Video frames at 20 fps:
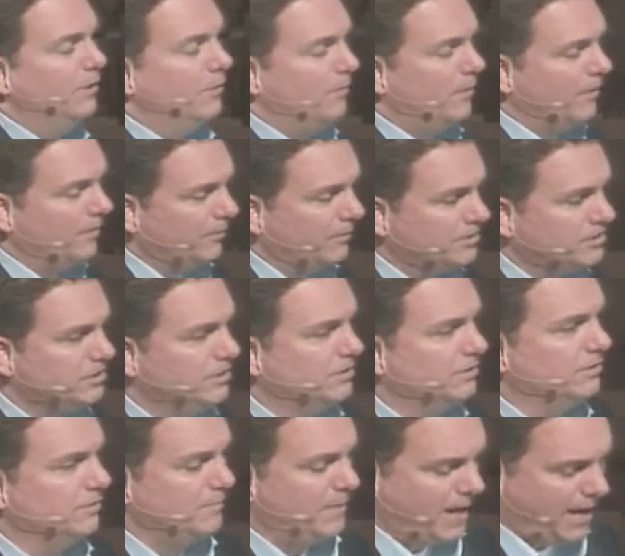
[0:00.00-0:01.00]
whether it's
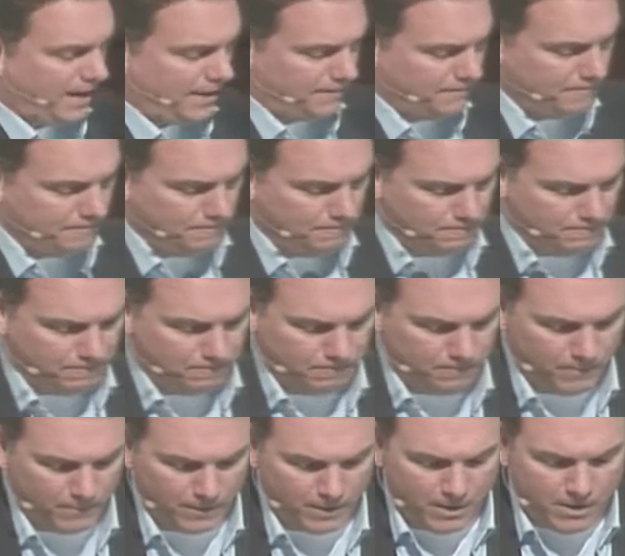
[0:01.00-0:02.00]
good or bad.
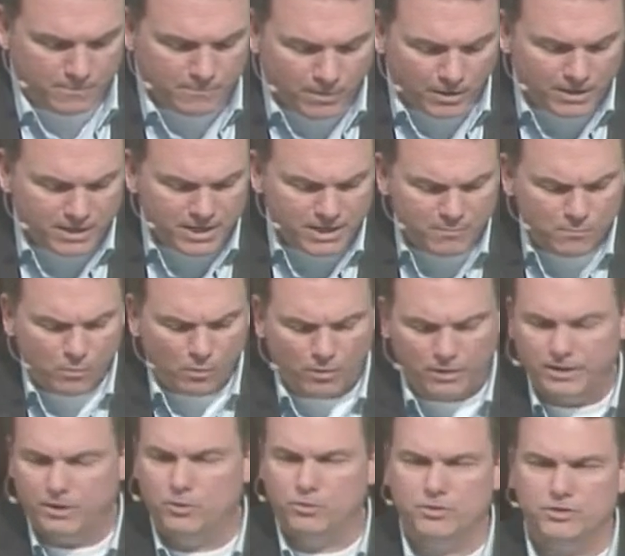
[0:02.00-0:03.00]
Monday
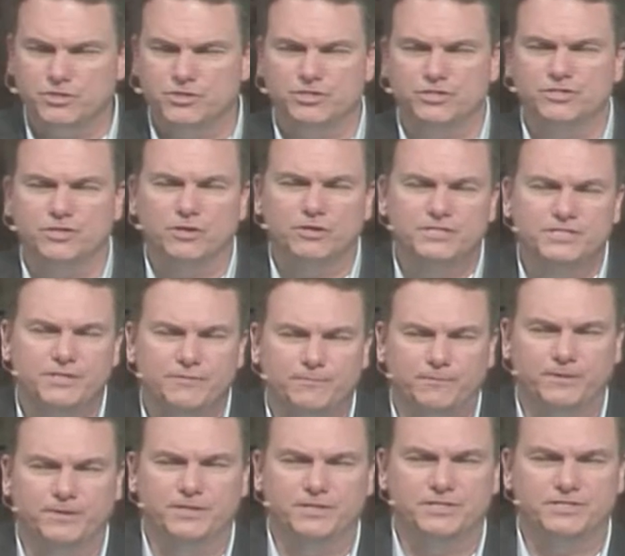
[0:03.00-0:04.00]
morning Christians are
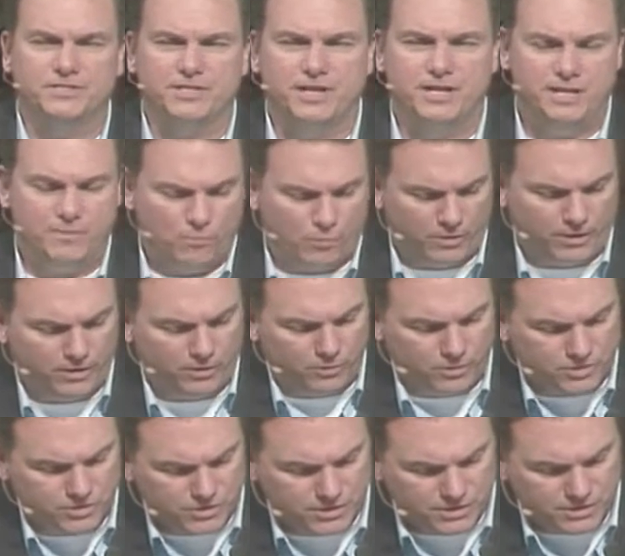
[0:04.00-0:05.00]
different than Sunday morning
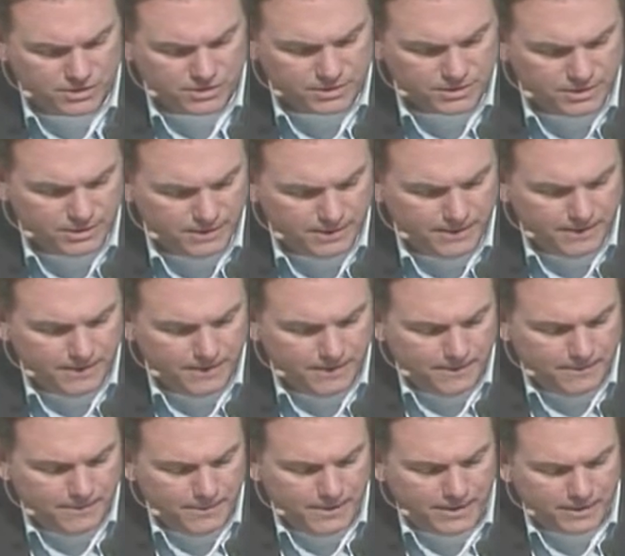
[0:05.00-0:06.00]
Christians.
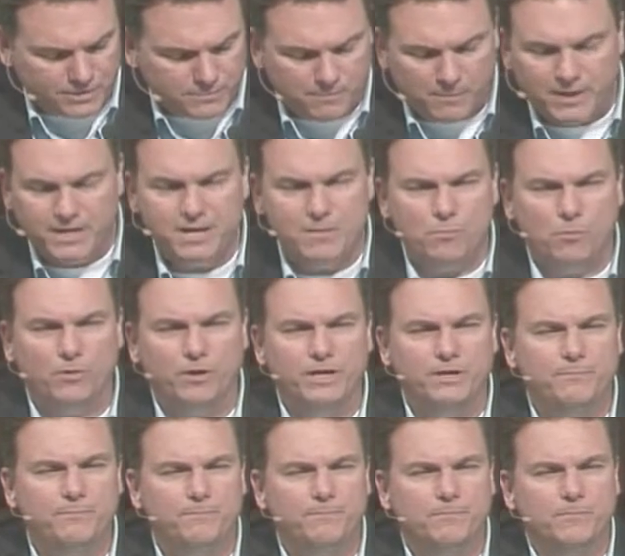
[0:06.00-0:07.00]
Because Monday
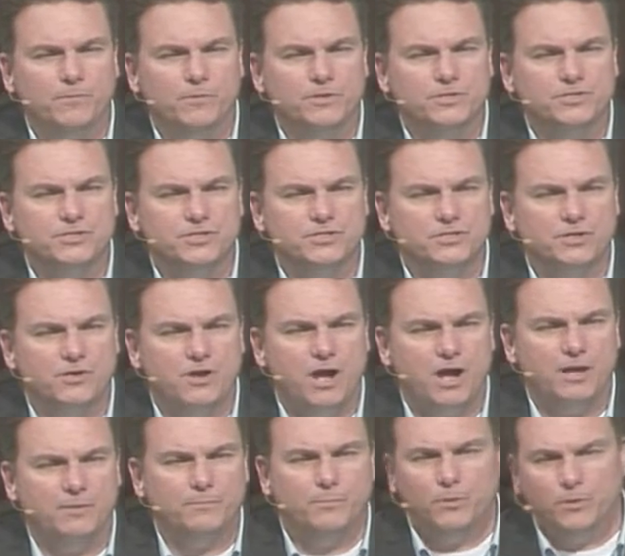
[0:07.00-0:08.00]
morning Christians are
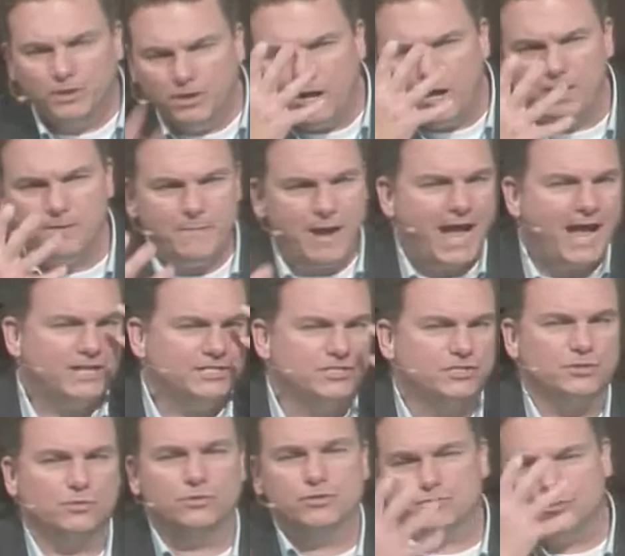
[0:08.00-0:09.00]
not putting on
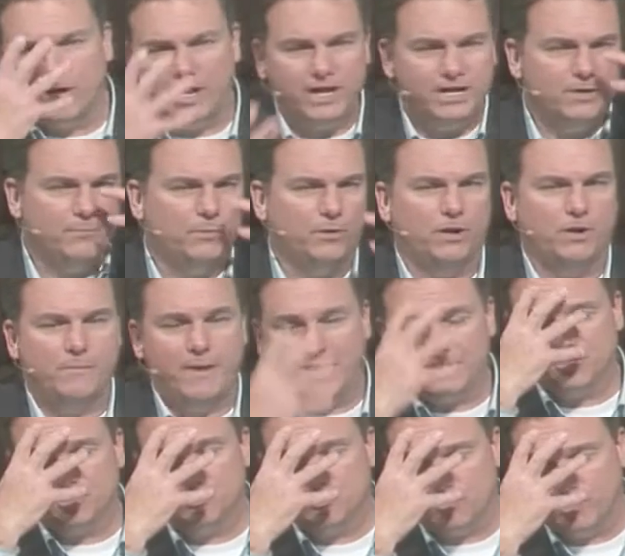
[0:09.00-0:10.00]
masks or trying to put on
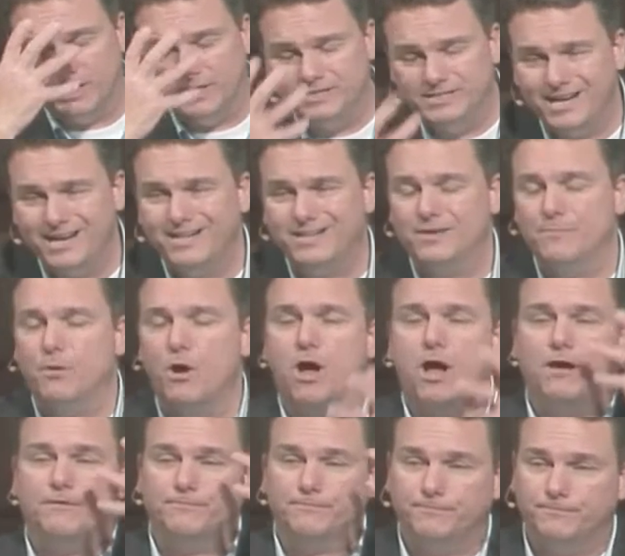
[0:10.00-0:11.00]
masks, they're trying to take them
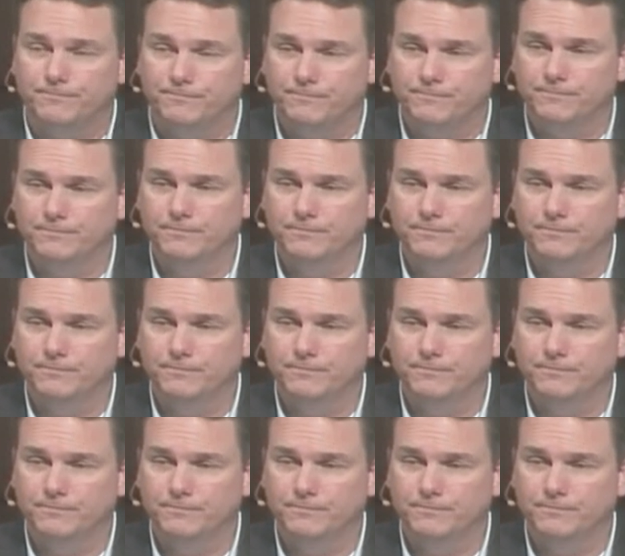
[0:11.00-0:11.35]
off.